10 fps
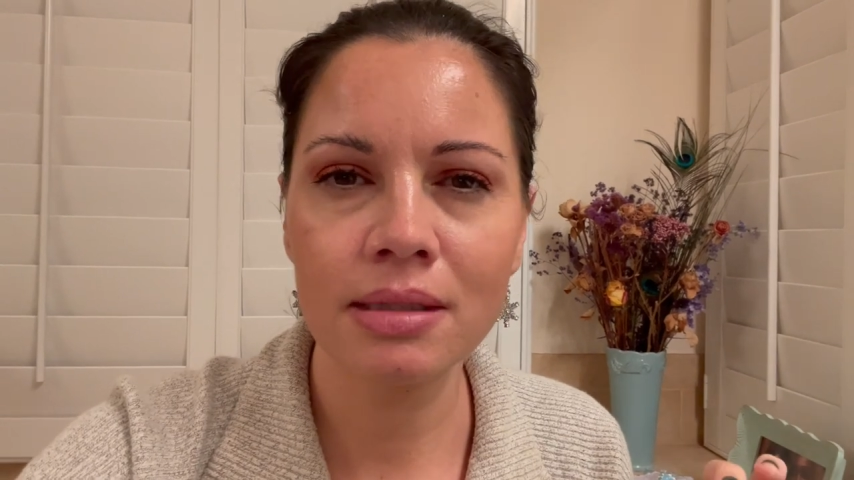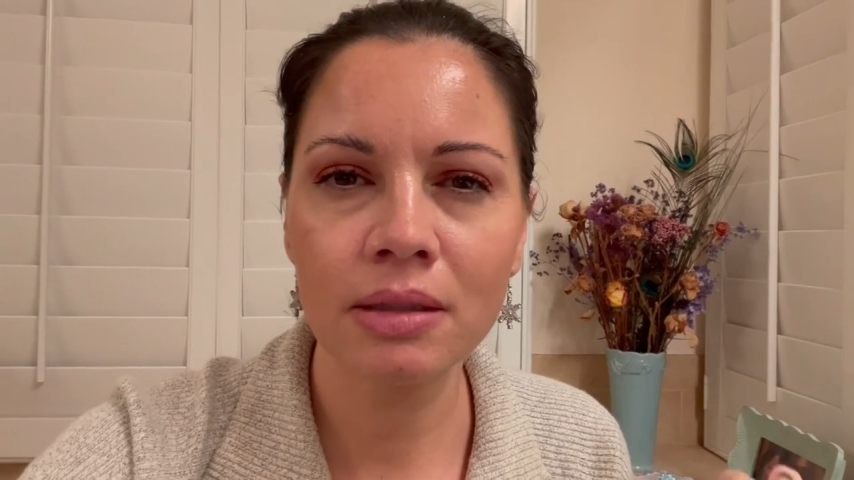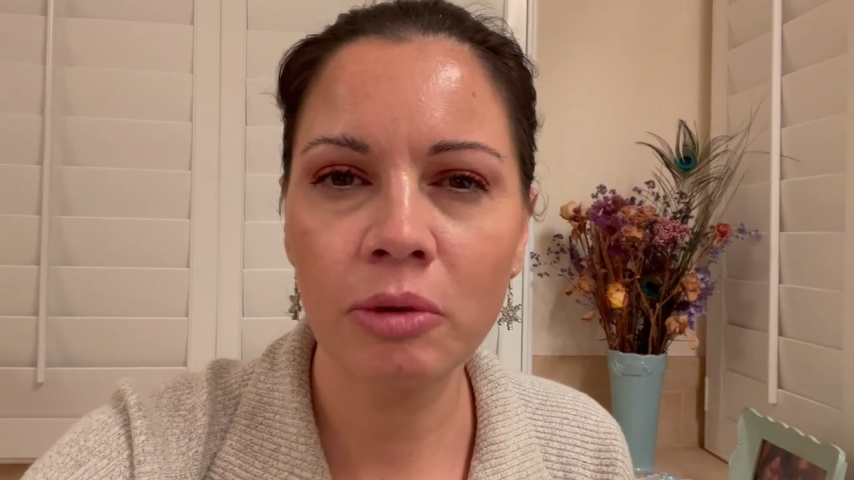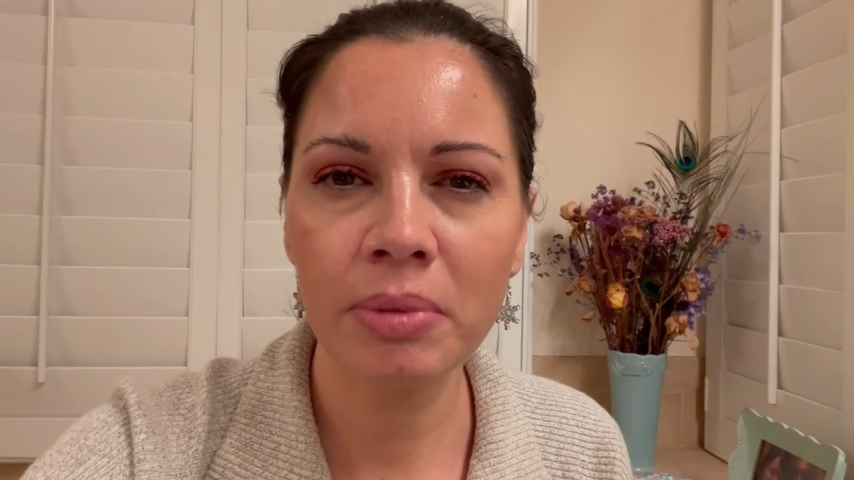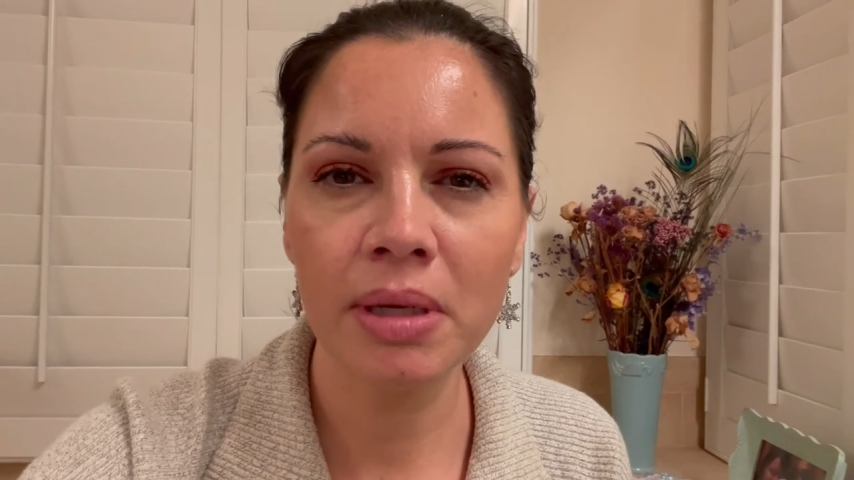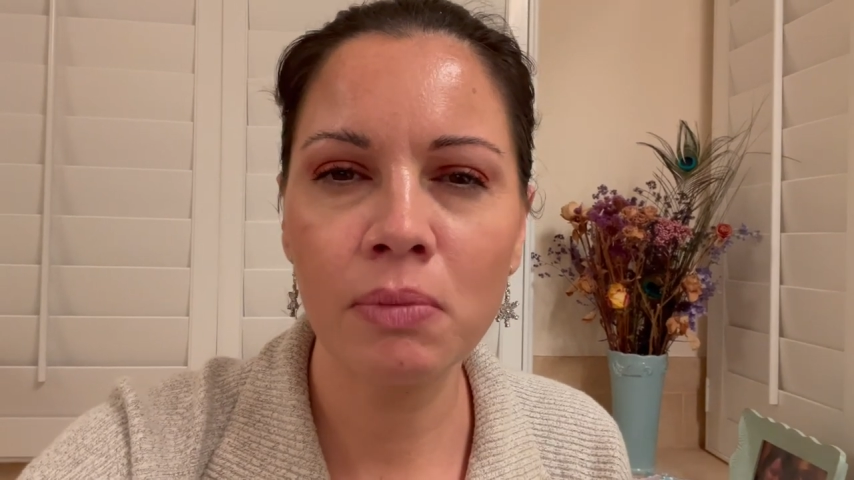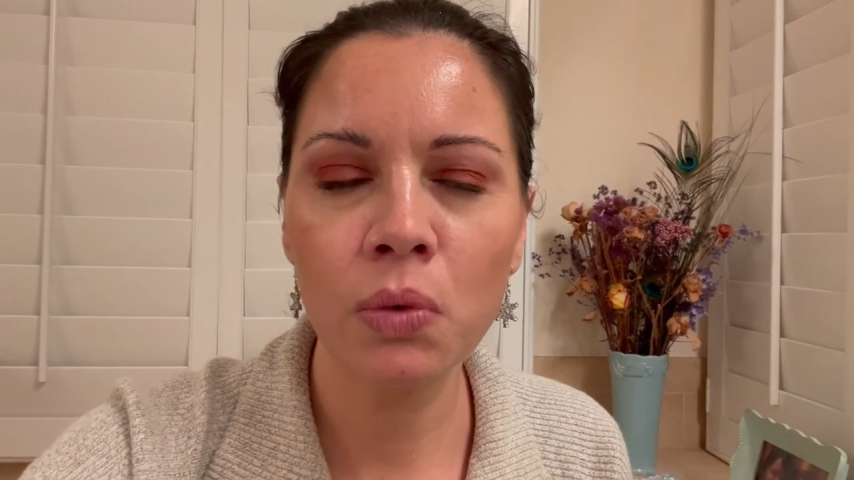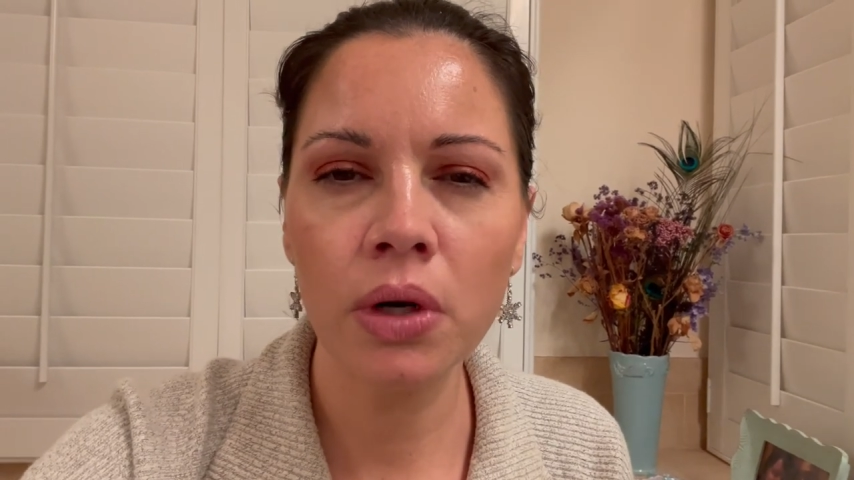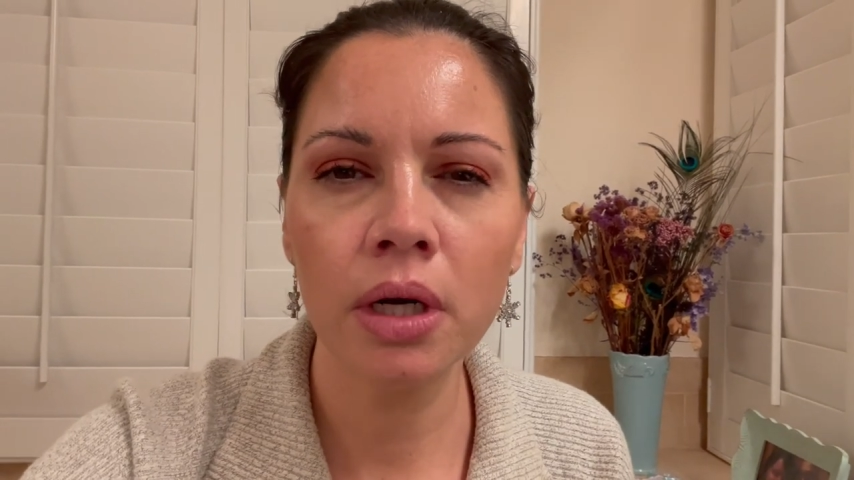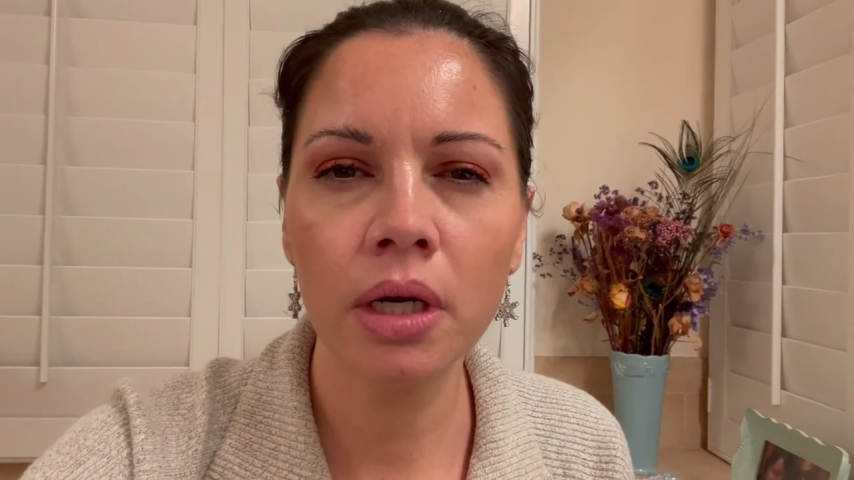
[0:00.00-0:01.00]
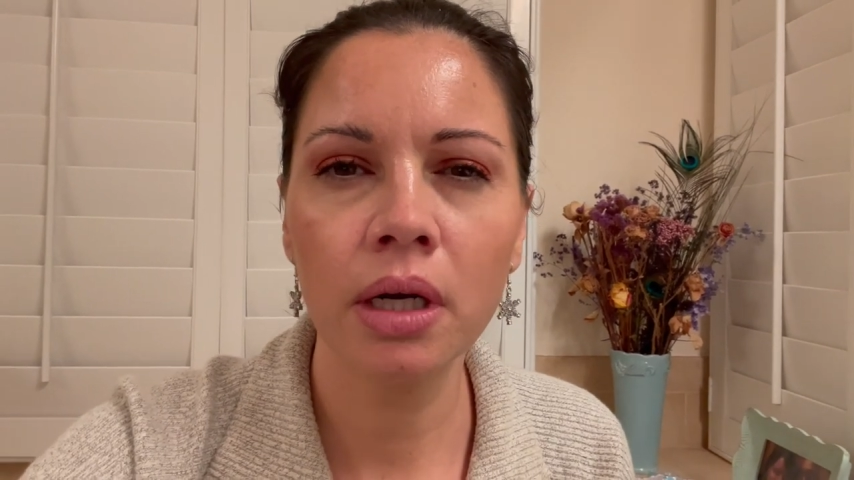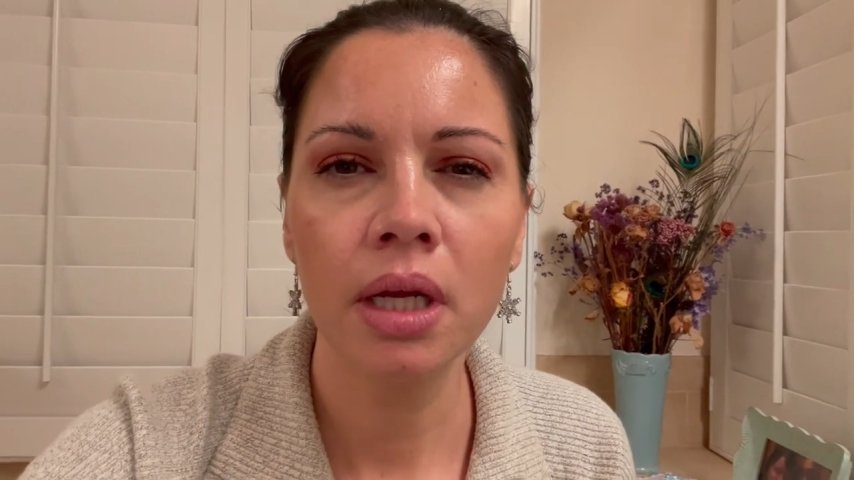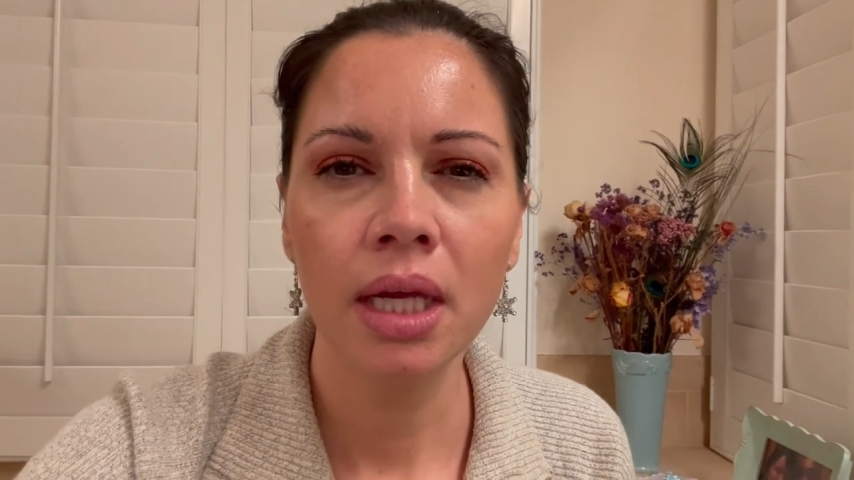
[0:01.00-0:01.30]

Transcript: little bit more.